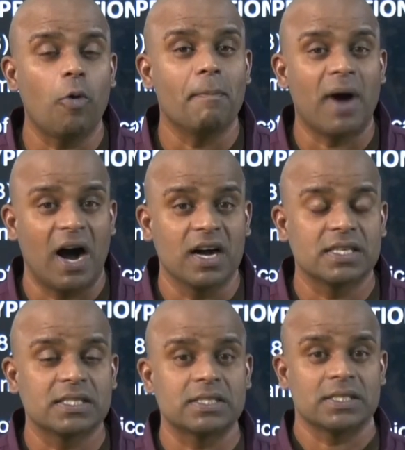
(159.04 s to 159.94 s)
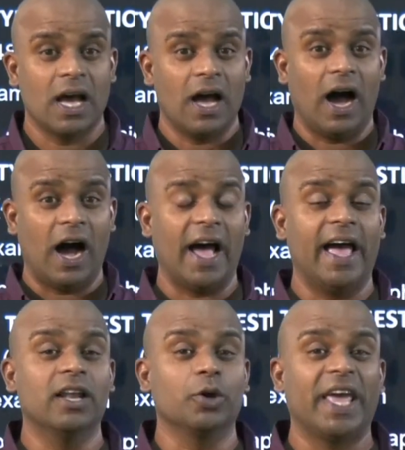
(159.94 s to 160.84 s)
marks are
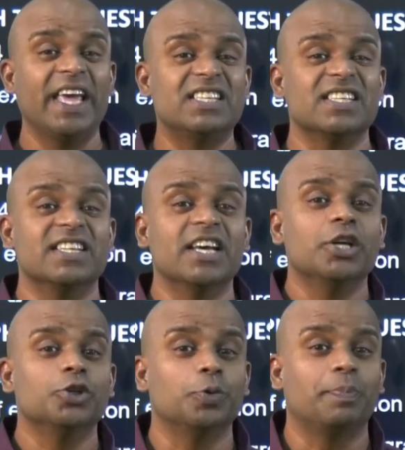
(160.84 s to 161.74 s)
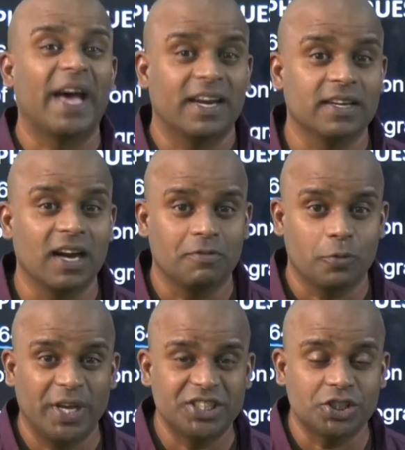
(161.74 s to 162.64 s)
allocated to paragraph
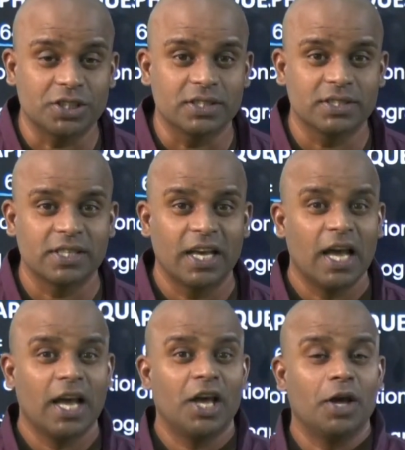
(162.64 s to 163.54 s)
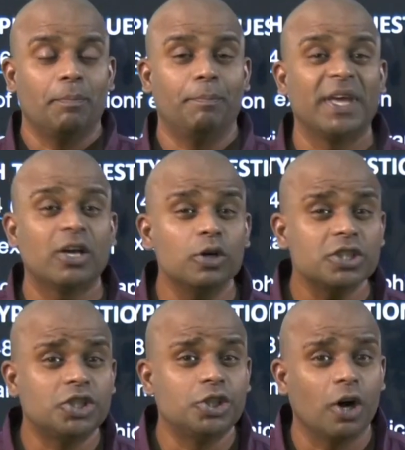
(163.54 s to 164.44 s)
questions.
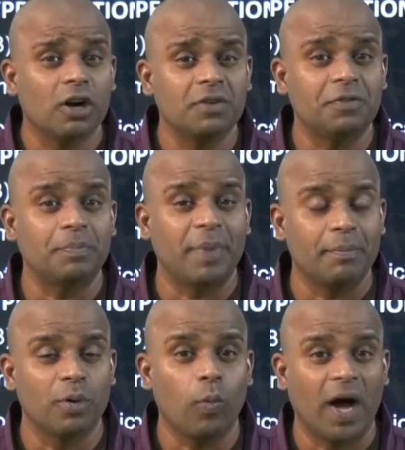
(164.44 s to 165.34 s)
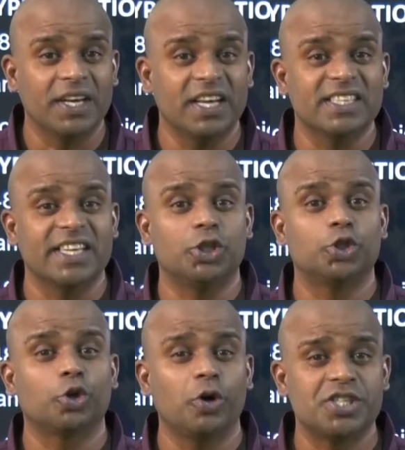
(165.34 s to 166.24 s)
Because Geography Paper 1 is a
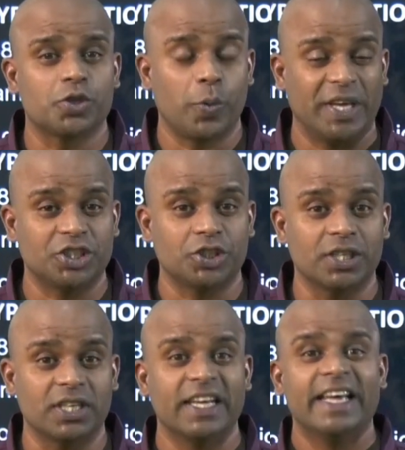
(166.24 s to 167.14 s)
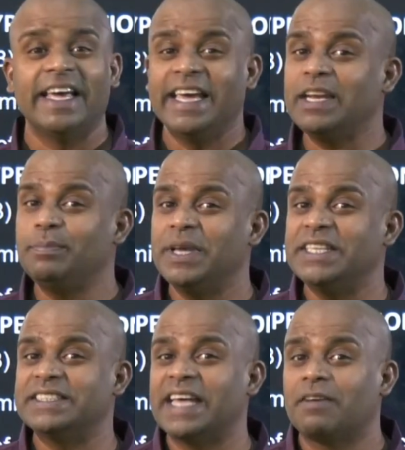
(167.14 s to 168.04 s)
choice question, it
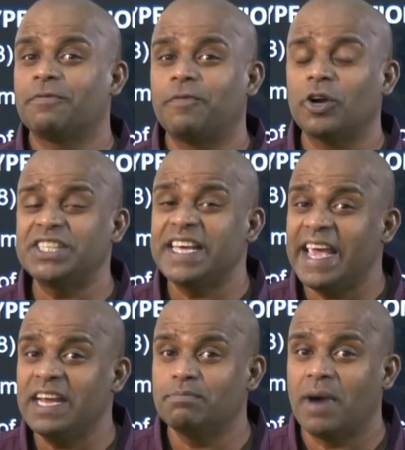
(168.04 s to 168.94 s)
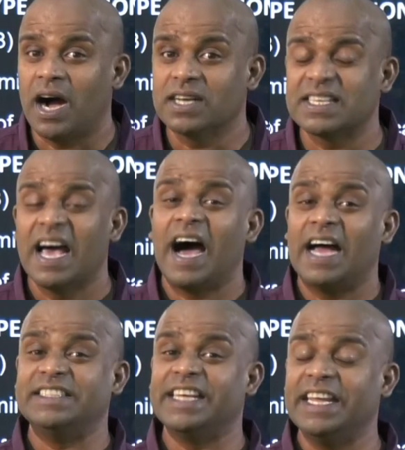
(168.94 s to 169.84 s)
means that 48 marks
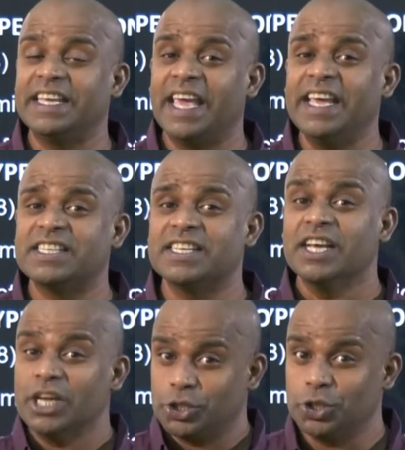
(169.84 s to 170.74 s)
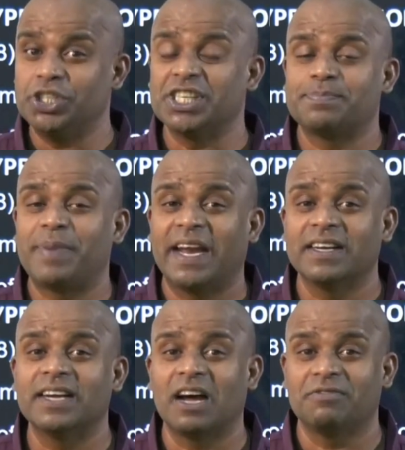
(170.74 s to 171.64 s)
are dedicated to just
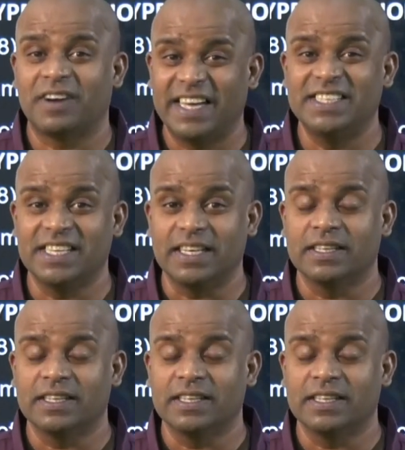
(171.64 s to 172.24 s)
paragraph writing.